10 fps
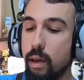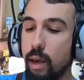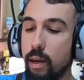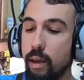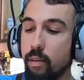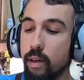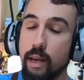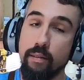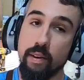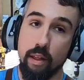and I've
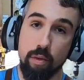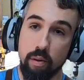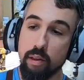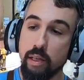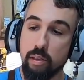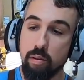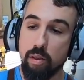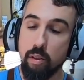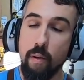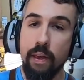got, I've got it in 3000 grit
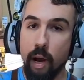too.